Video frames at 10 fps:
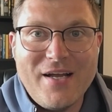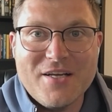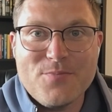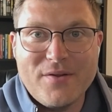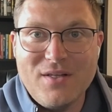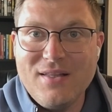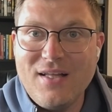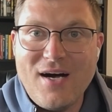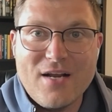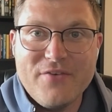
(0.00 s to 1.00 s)
I expect a
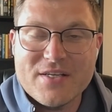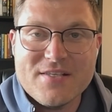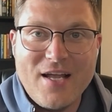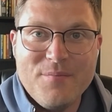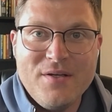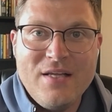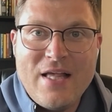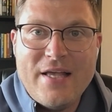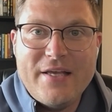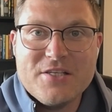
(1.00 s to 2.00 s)
lot of excitement,
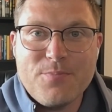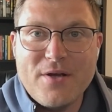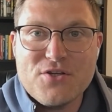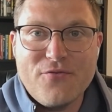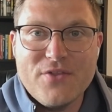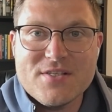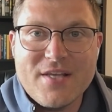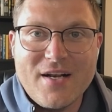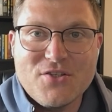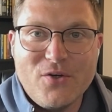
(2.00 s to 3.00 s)
especially for the
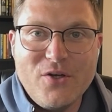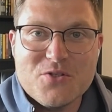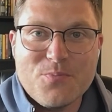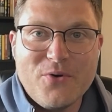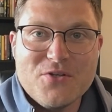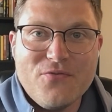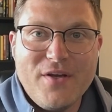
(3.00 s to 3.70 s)
San Antonio Spurs